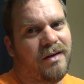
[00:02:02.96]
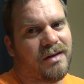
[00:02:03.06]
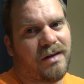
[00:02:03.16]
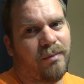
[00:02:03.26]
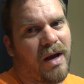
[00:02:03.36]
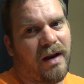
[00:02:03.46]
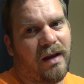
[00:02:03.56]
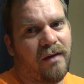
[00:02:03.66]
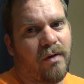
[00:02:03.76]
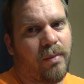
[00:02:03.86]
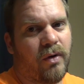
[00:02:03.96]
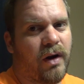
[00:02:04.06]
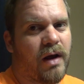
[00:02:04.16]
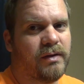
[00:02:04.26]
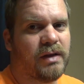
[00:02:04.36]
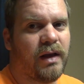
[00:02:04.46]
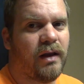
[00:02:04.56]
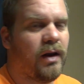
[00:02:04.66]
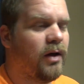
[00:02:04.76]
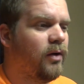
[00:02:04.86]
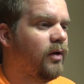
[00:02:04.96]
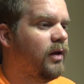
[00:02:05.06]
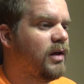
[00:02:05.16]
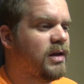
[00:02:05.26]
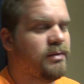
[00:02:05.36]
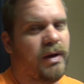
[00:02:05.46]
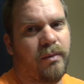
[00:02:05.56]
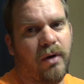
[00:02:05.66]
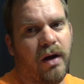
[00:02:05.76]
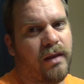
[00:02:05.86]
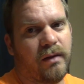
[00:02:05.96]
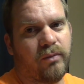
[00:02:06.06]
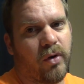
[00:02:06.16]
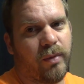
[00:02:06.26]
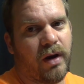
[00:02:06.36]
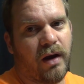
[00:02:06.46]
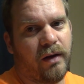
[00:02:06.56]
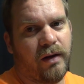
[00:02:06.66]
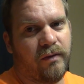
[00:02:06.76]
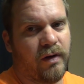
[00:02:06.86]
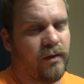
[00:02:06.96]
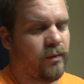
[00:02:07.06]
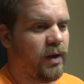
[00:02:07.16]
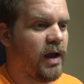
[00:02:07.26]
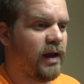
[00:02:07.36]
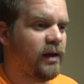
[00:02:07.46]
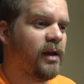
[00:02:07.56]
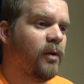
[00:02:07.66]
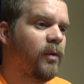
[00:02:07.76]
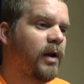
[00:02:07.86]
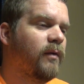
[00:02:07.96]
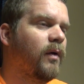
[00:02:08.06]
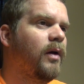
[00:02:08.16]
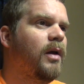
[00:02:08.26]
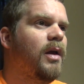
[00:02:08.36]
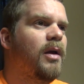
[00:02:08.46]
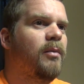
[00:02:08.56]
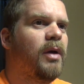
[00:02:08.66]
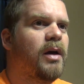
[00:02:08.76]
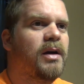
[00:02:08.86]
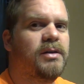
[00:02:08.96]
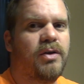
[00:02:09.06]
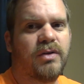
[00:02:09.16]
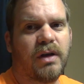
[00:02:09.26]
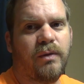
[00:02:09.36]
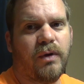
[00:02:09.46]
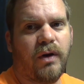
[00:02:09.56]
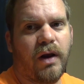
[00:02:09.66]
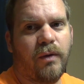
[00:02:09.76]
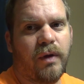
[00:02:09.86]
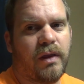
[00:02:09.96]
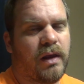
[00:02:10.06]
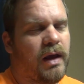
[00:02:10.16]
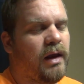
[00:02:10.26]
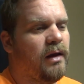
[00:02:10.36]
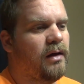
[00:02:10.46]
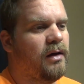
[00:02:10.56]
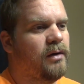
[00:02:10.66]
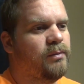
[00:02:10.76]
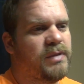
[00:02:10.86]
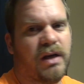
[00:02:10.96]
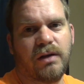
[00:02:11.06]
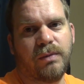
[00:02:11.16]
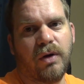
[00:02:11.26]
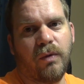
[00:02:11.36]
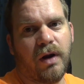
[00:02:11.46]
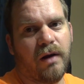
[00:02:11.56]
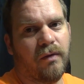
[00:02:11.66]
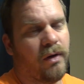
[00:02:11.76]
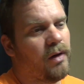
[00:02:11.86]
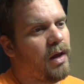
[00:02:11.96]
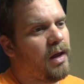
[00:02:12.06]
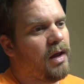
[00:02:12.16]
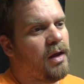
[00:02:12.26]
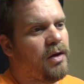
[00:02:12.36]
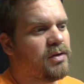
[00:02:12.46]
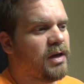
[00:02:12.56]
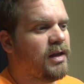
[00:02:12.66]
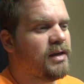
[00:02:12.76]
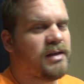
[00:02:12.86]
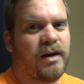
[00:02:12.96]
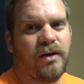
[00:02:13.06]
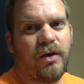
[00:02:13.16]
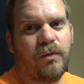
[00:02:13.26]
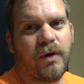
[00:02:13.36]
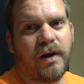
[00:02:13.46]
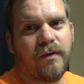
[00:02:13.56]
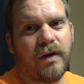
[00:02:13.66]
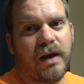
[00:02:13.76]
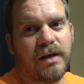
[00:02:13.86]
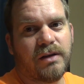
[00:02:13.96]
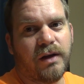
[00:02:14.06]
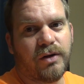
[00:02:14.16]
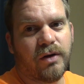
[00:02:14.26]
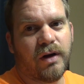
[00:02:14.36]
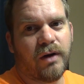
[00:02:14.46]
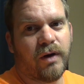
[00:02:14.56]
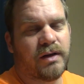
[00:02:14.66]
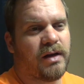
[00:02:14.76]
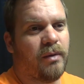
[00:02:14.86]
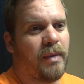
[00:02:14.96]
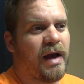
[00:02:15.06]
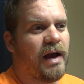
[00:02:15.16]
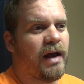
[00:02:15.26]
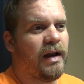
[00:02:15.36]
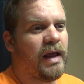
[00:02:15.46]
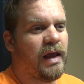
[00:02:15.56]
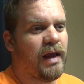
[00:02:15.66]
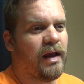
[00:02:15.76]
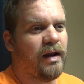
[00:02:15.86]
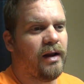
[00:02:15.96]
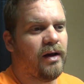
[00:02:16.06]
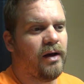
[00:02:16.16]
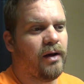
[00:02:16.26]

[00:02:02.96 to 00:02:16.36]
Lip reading: just am about to give up on it. I was like, it's been a month, and probably not never hear from the guy again or whatever. Because usually when you deal with a salesman or whatever, usually they sell you whatever it is that you're interested in buying, and